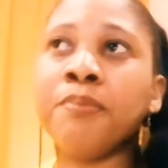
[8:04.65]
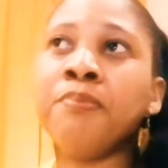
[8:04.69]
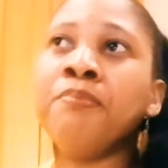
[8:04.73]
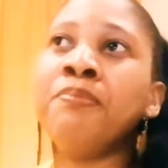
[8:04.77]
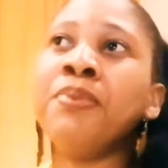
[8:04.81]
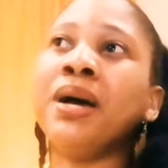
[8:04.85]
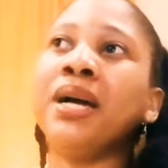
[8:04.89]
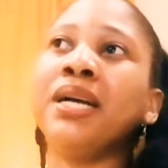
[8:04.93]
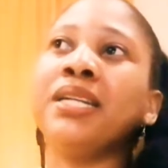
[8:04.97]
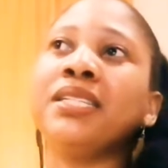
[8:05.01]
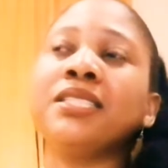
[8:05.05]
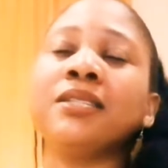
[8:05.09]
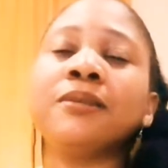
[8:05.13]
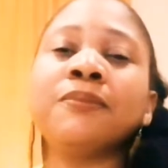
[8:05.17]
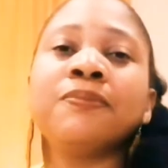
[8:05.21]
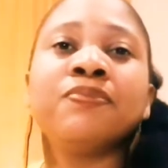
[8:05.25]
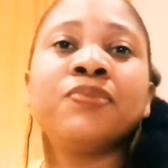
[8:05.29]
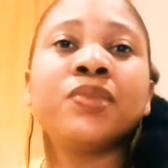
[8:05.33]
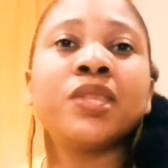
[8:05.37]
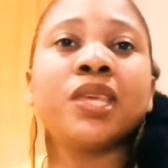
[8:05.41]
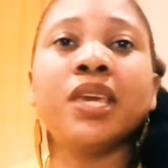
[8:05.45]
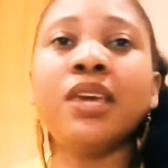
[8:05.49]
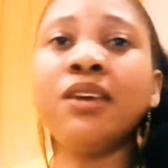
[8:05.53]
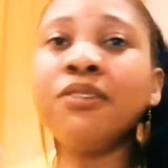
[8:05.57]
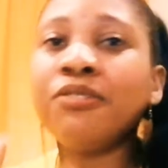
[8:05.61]
But
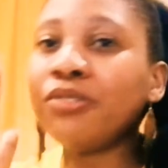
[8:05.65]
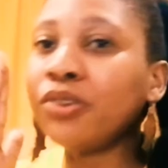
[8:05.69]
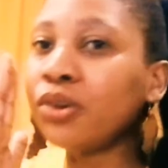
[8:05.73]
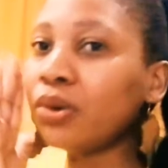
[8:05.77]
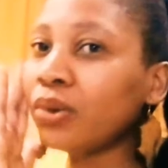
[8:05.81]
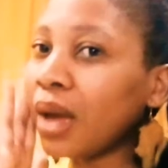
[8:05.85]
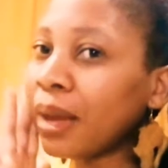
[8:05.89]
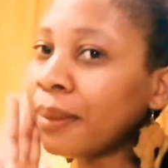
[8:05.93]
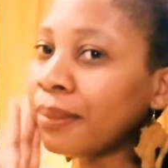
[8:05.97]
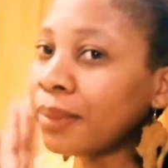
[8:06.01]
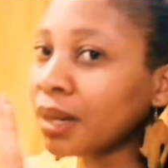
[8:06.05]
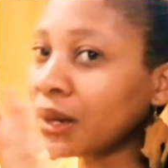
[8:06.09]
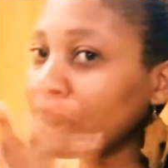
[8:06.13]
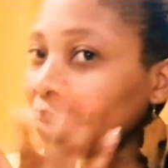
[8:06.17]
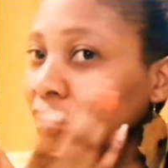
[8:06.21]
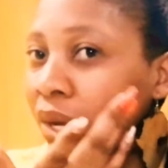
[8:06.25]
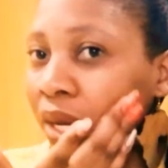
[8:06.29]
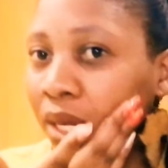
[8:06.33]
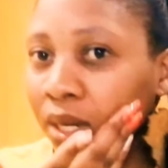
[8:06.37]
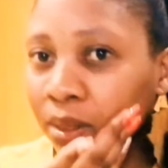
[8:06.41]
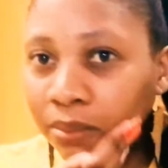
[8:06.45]
if you, look at